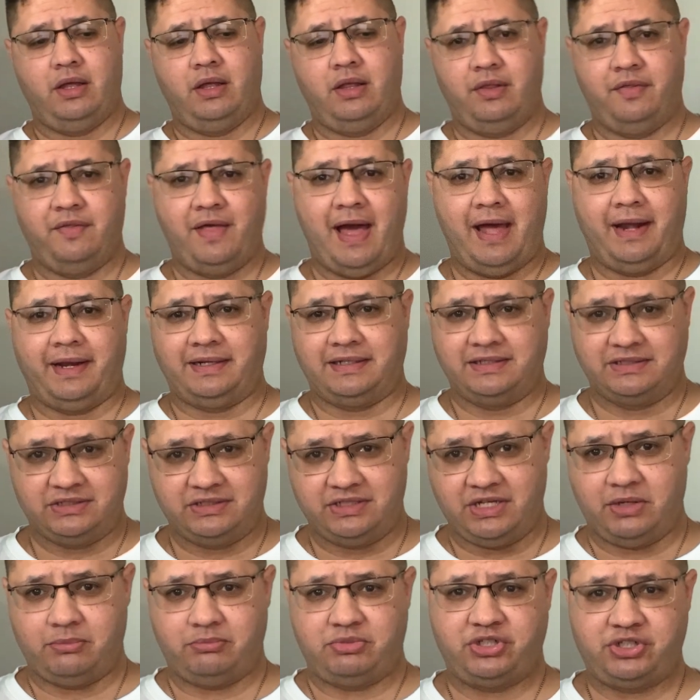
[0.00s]
that
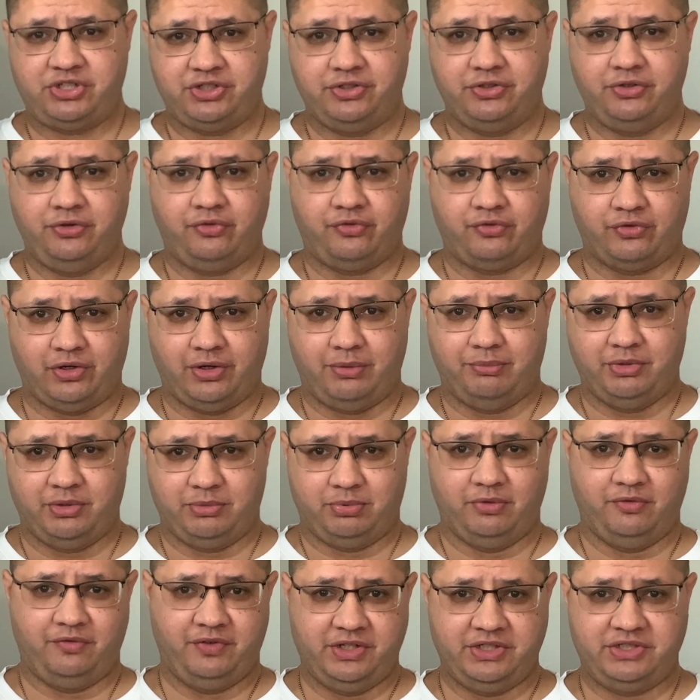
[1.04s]
exempts you from the
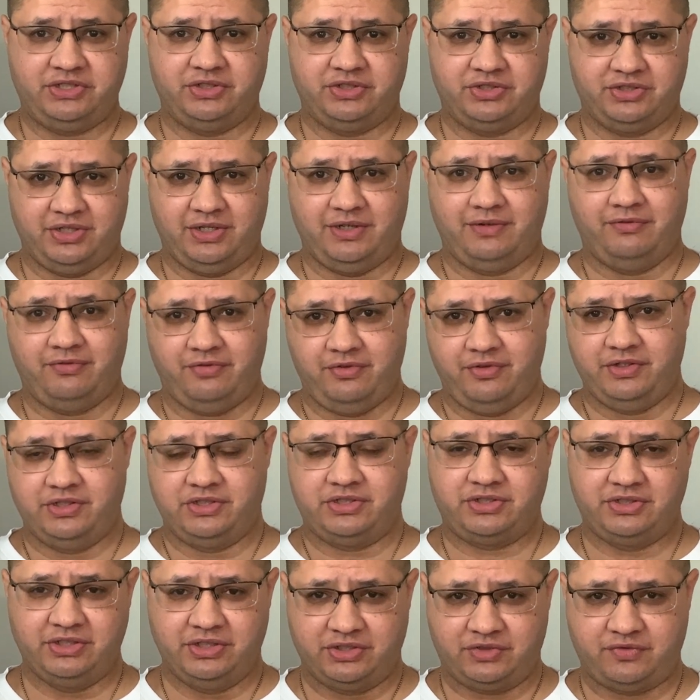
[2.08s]
provisions of
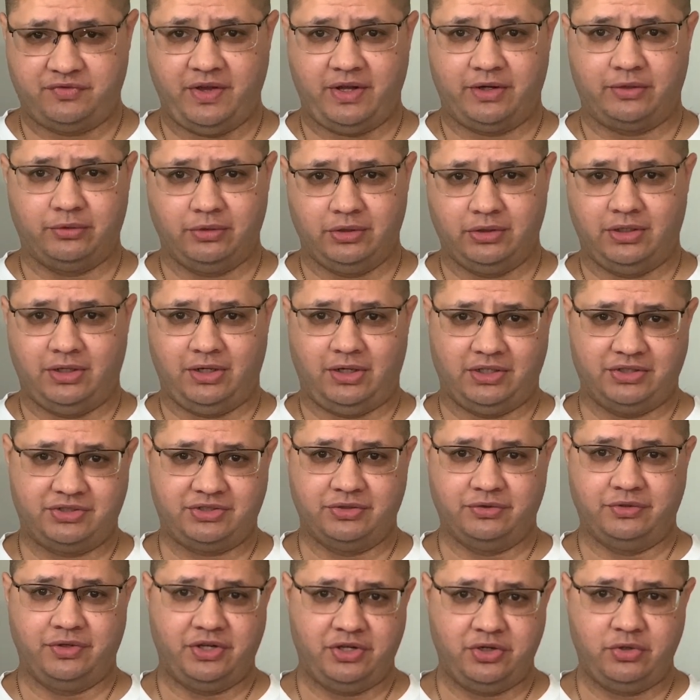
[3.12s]
this federal law so
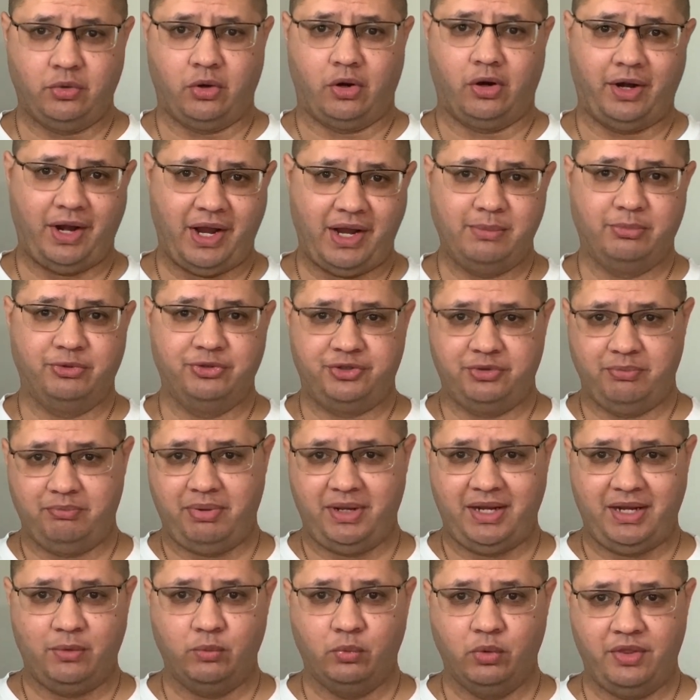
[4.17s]
that you are able to
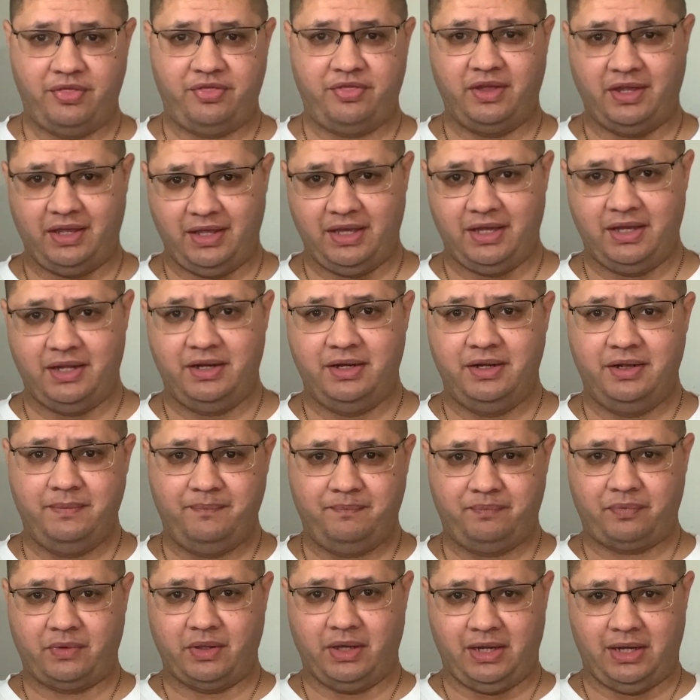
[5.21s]
be within,
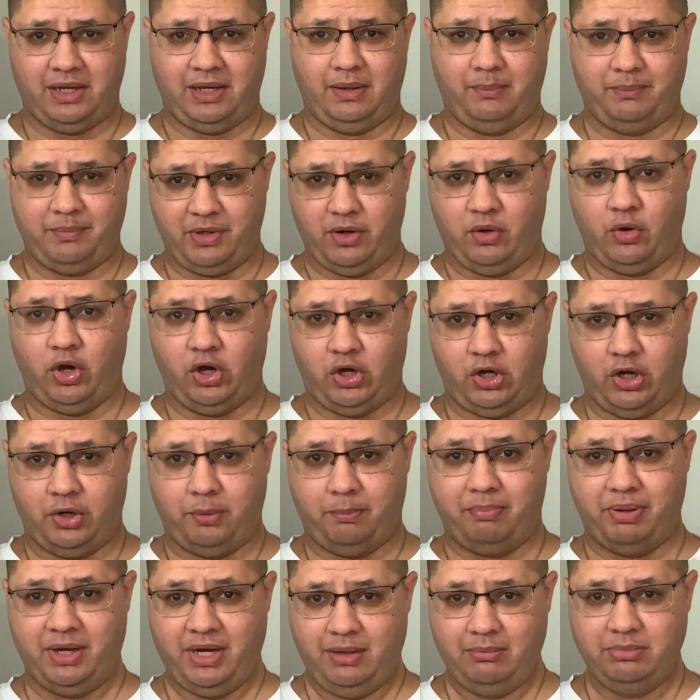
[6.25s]
on
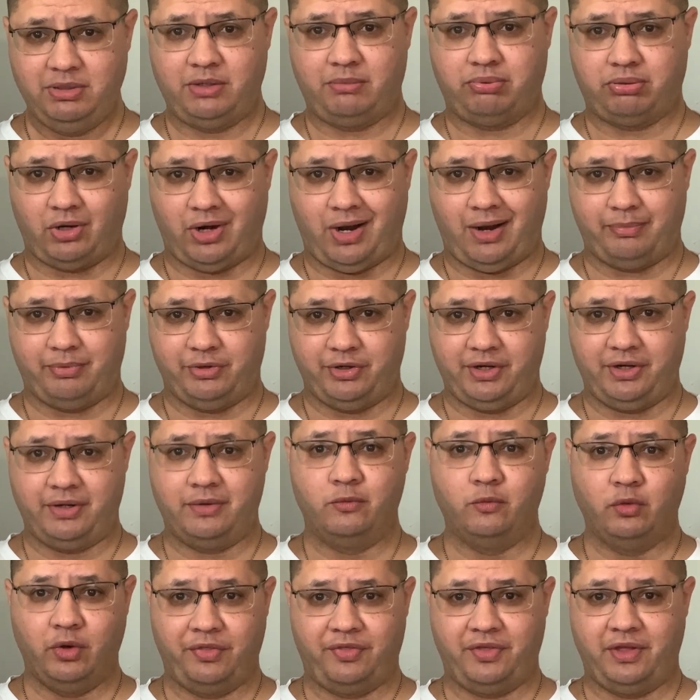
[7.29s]
public property
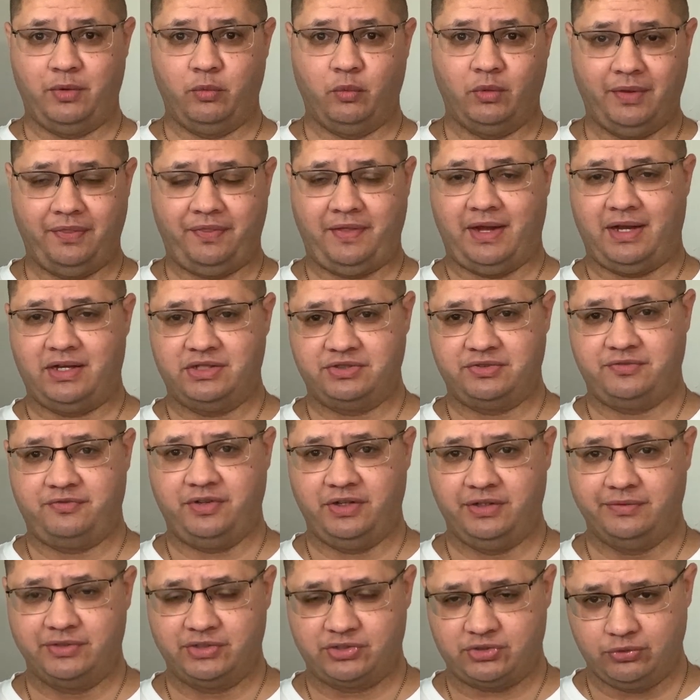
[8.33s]
within 1,000
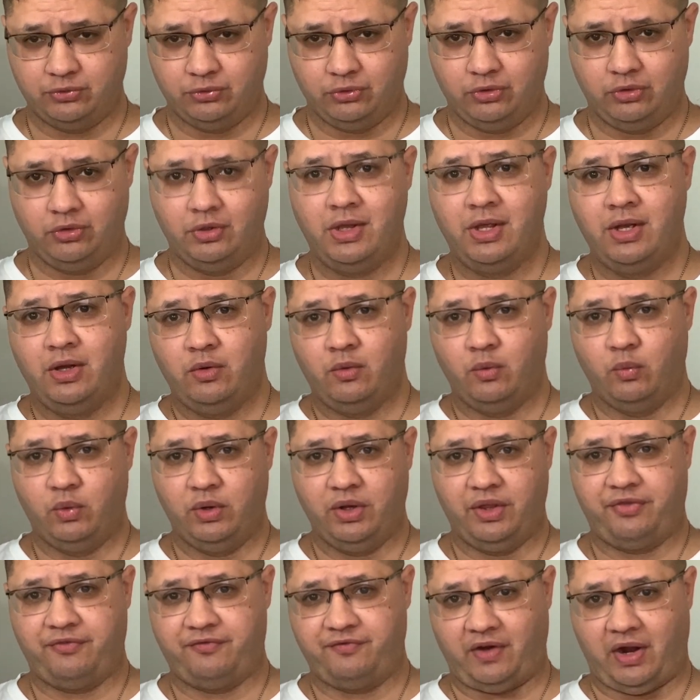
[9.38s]
feet of a school
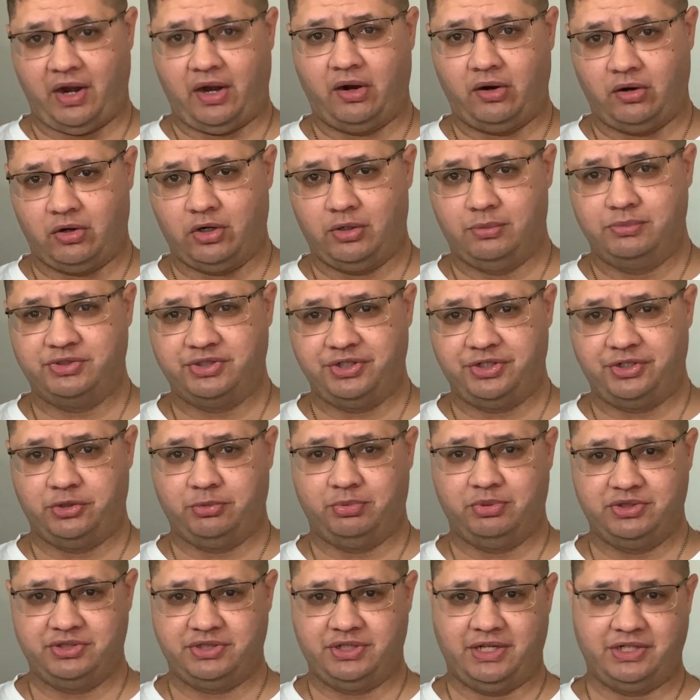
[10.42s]
with firearms in your
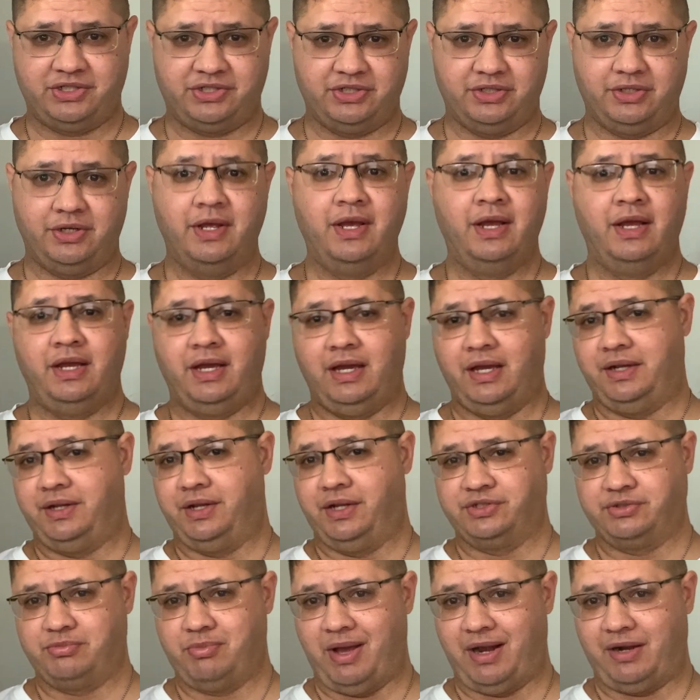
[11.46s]
possession. It
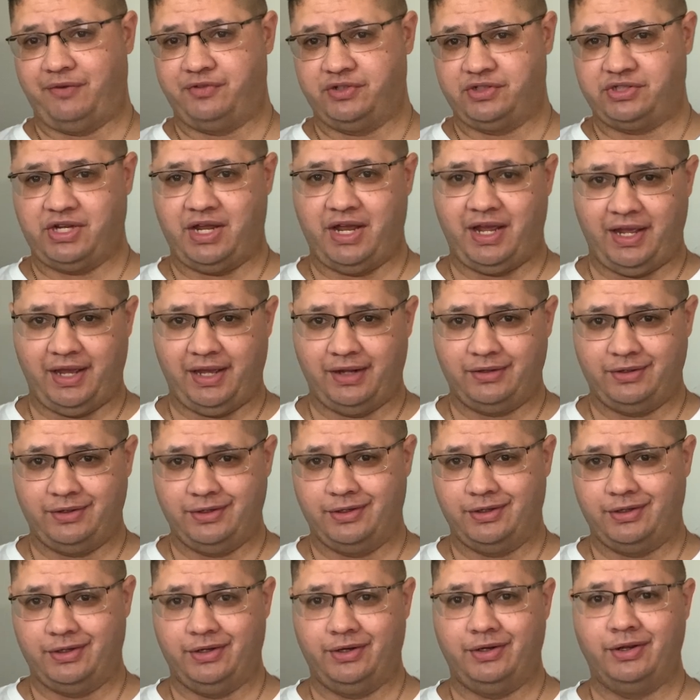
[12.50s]
doesn't matter if it's a
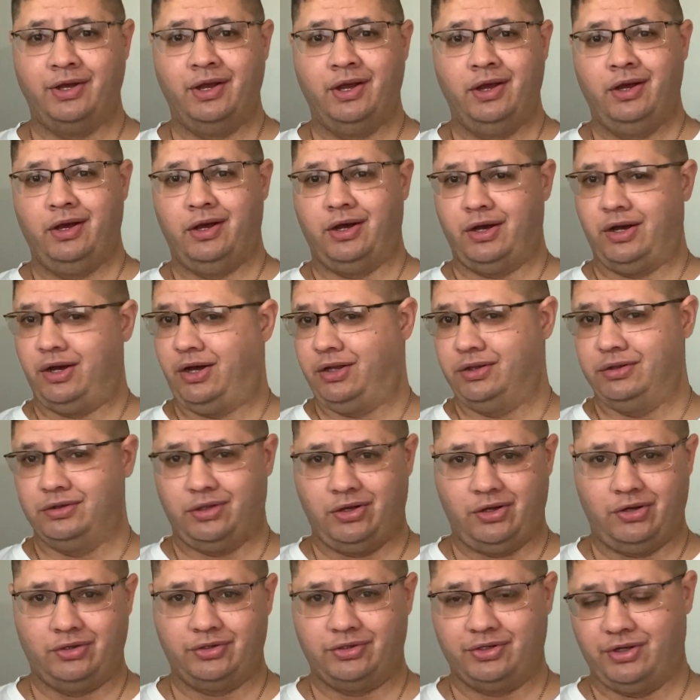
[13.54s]
handgun, a
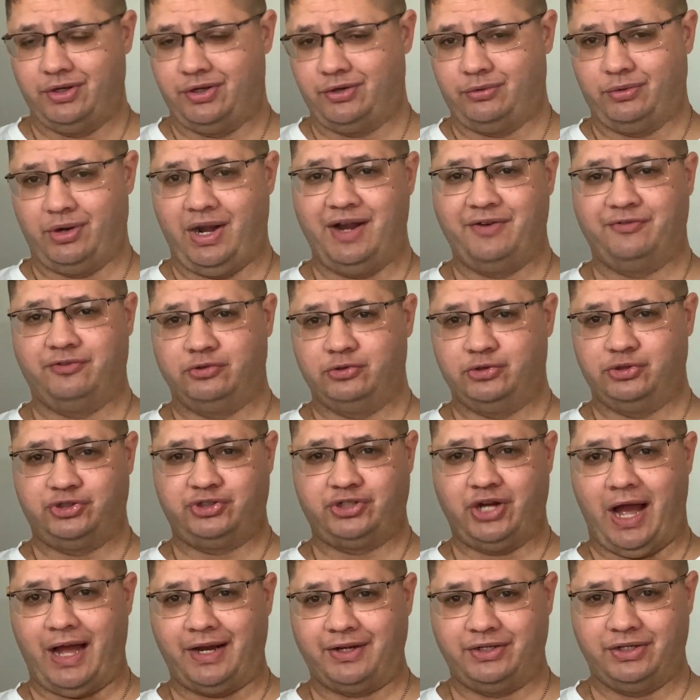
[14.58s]
long gun, a rifle,
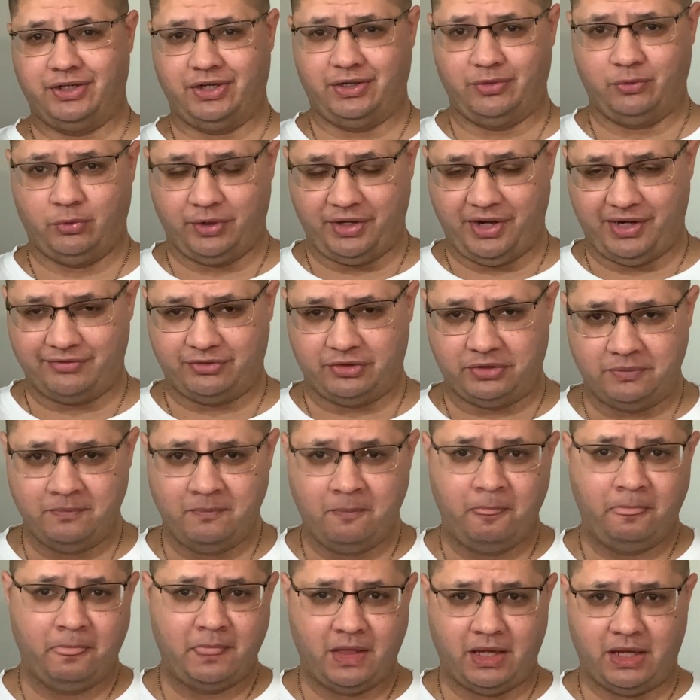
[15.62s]
shotgun, whatever.
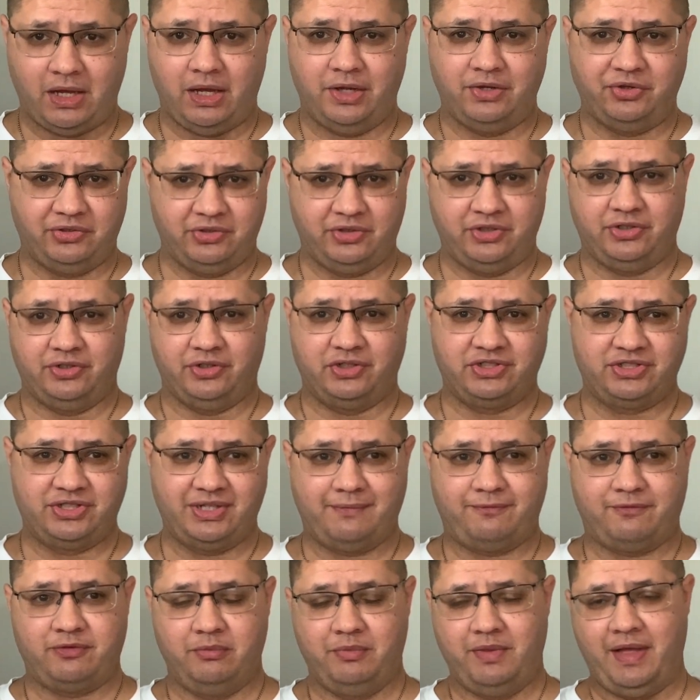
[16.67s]
You're
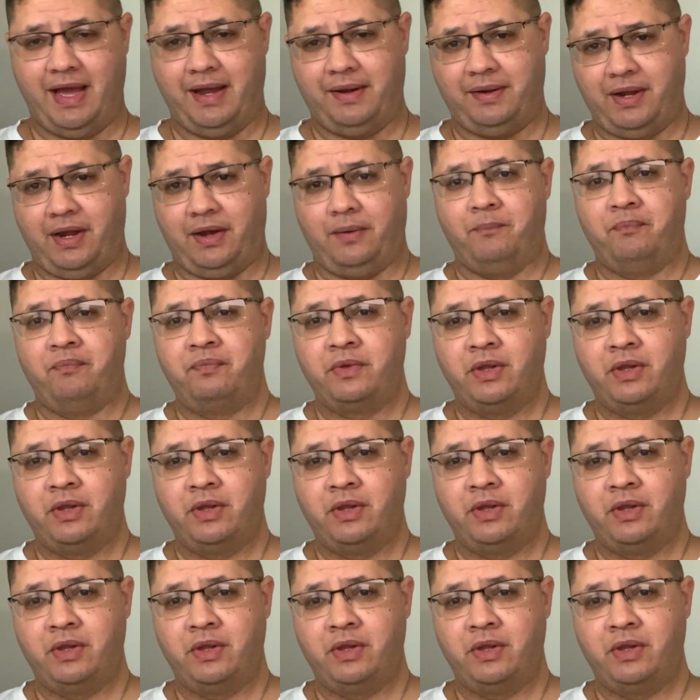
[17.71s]
exempt from that. Now,